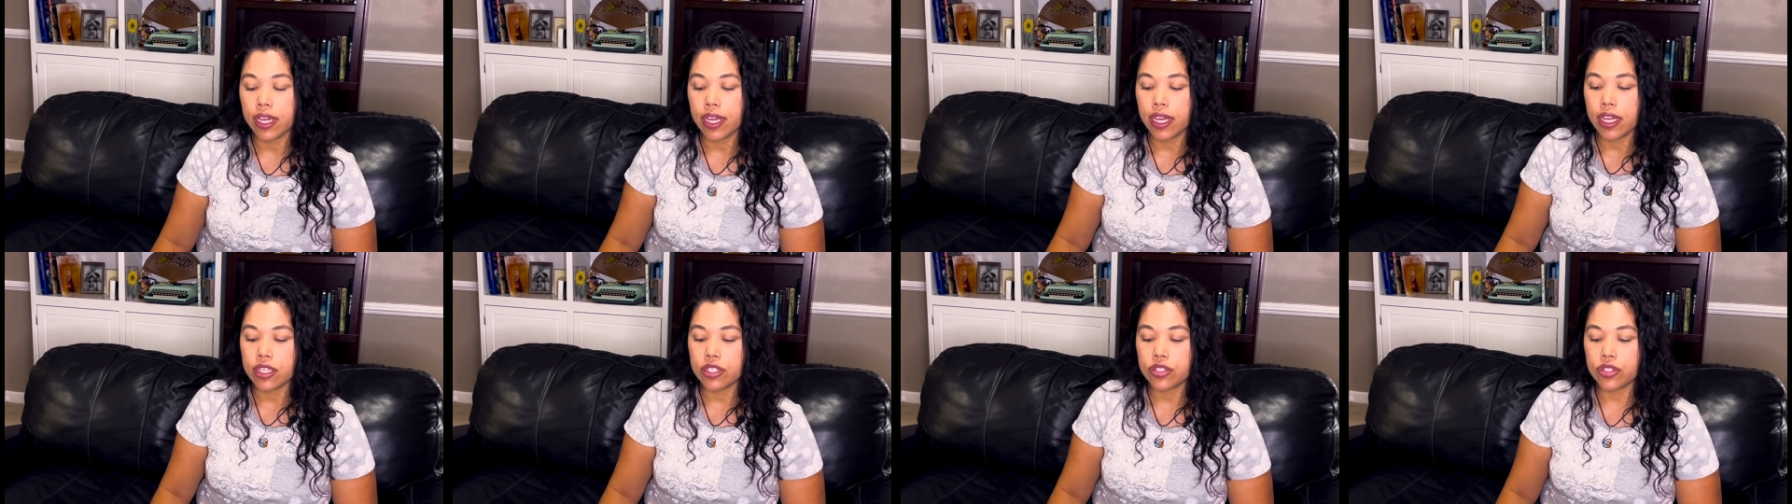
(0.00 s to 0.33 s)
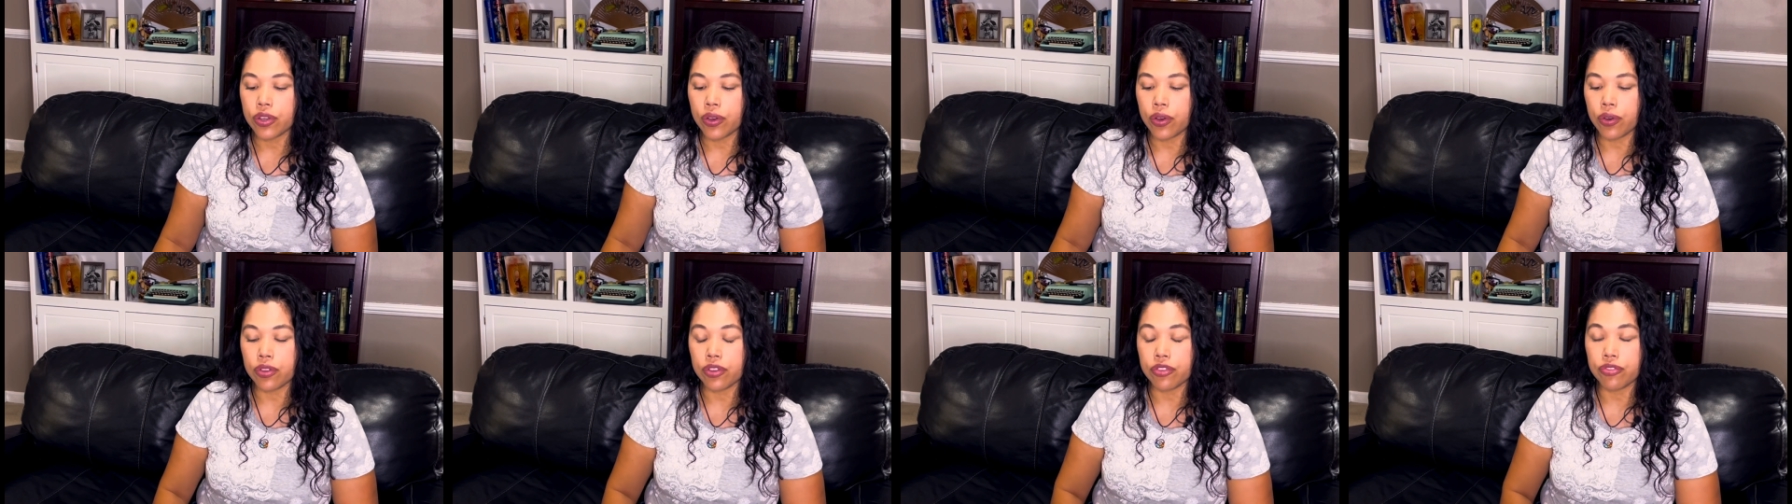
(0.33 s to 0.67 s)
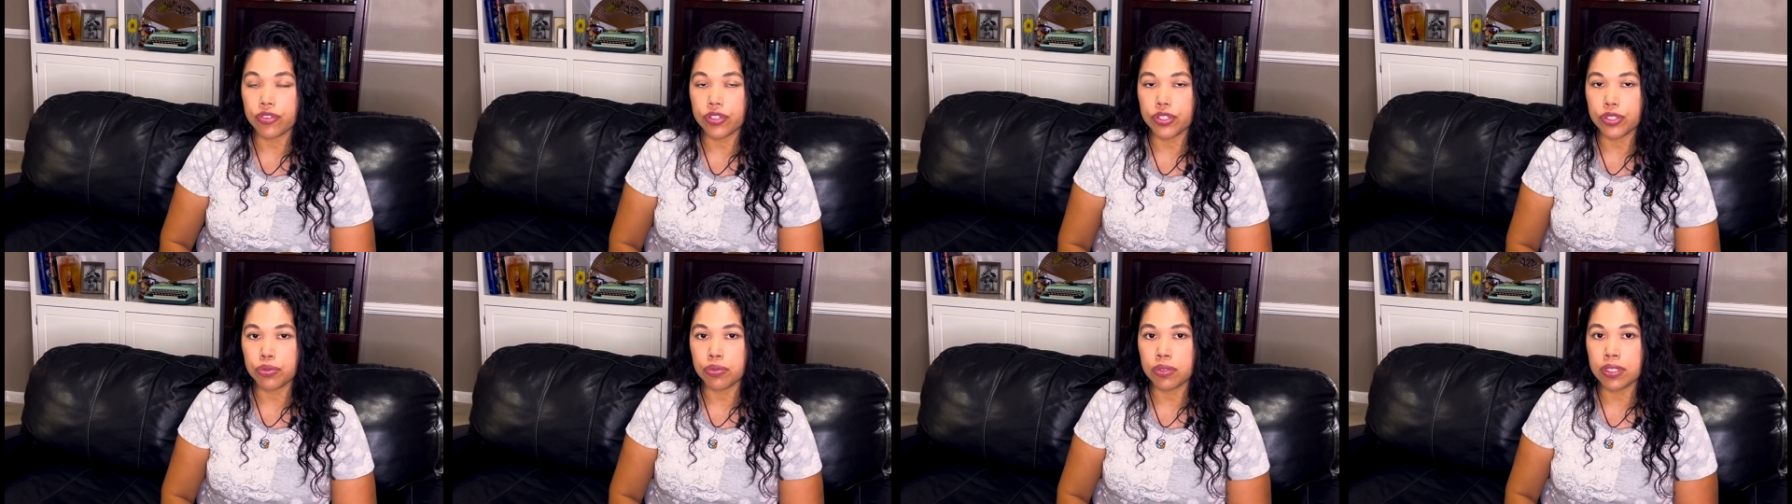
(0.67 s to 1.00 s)
So the
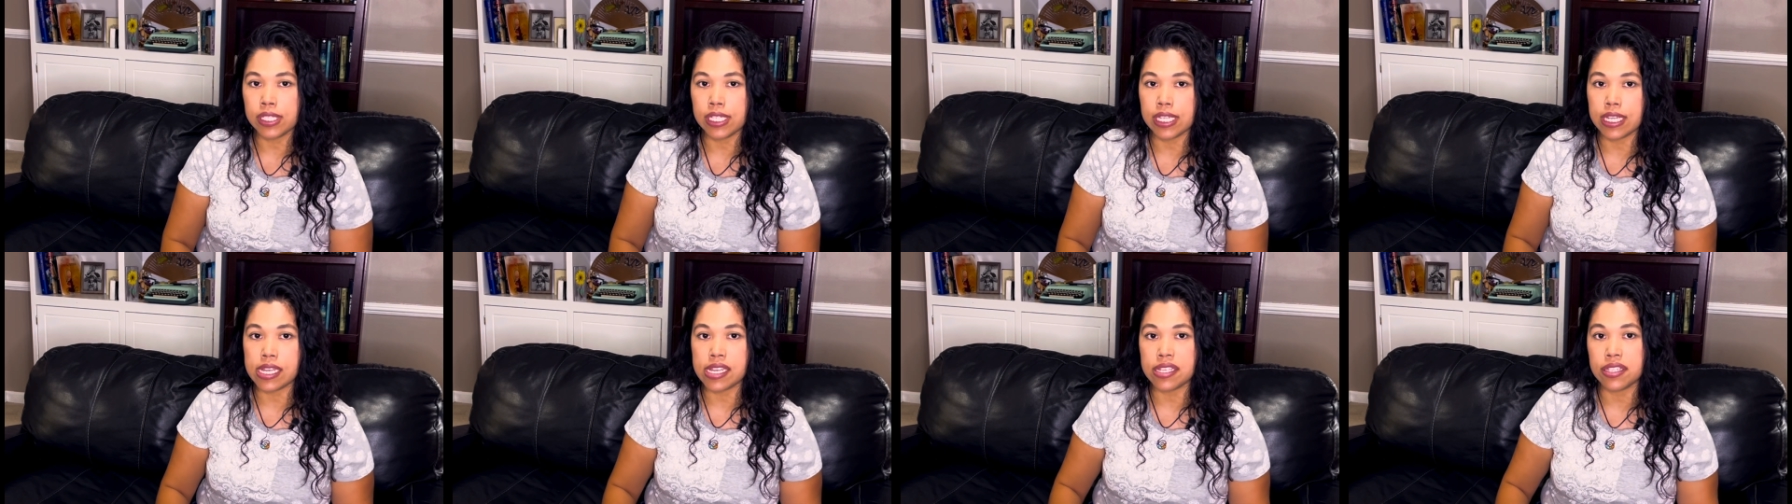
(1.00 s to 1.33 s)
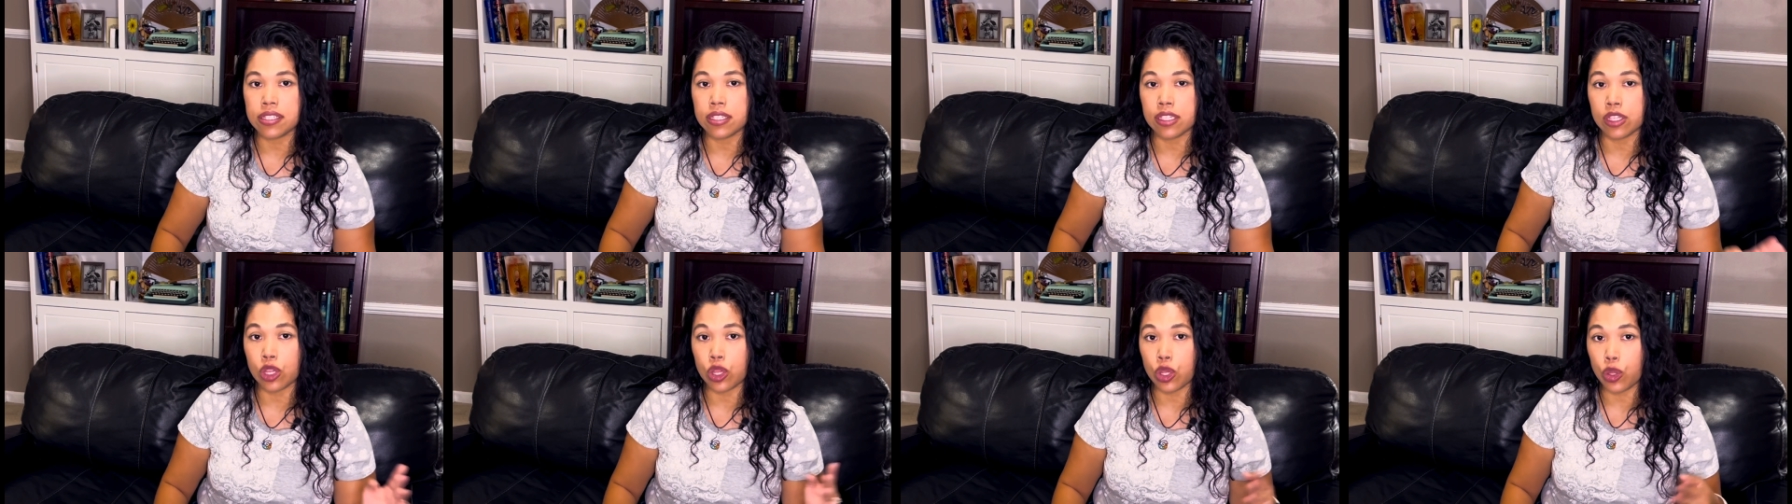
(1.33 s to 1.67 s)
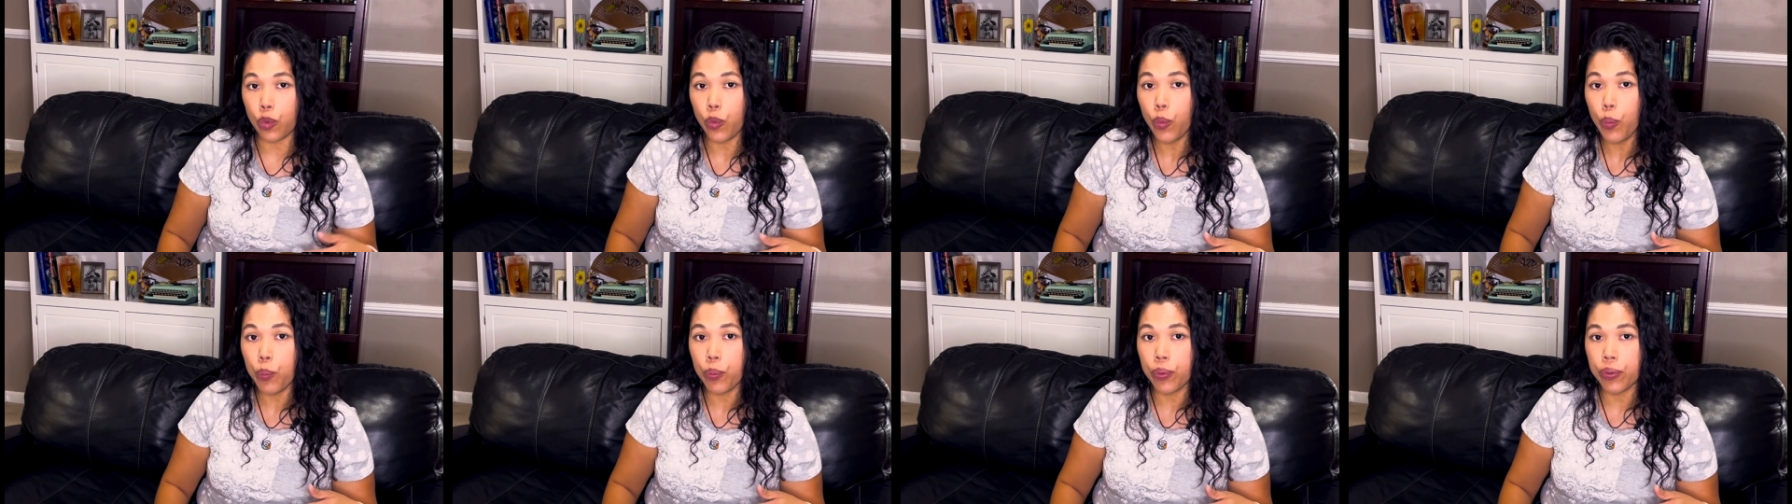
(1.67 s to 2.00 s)
first one is
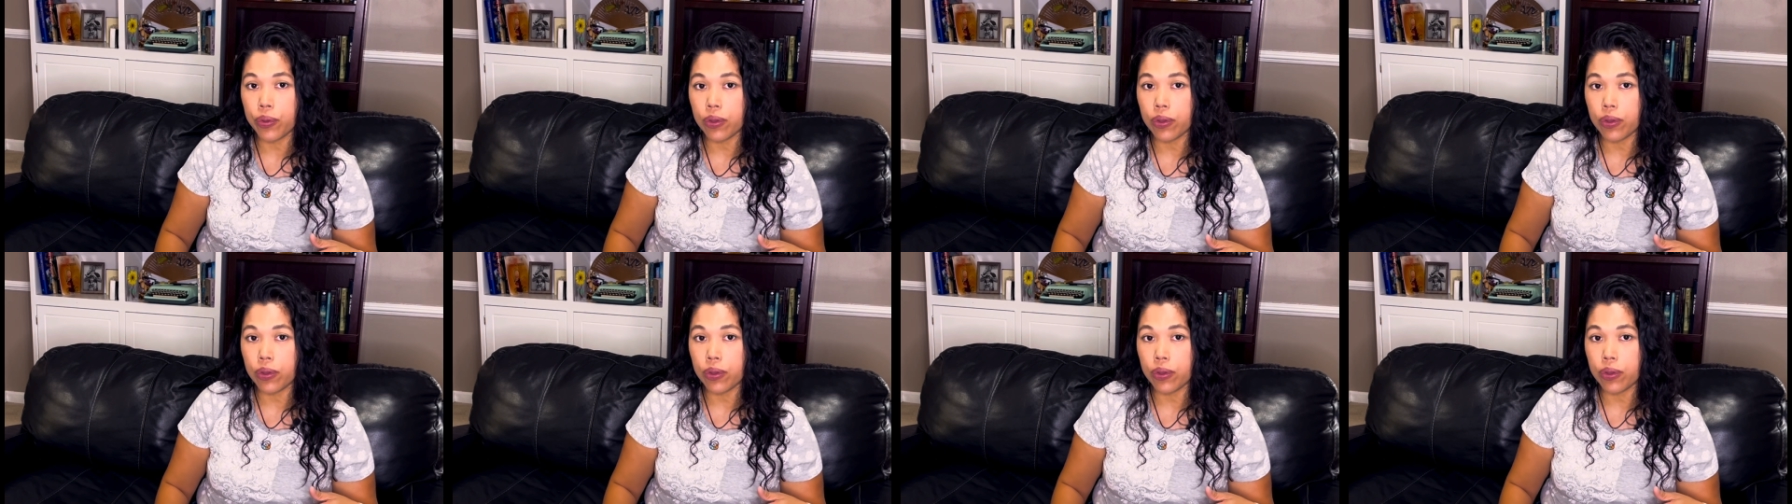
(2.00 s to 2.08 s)
Loop,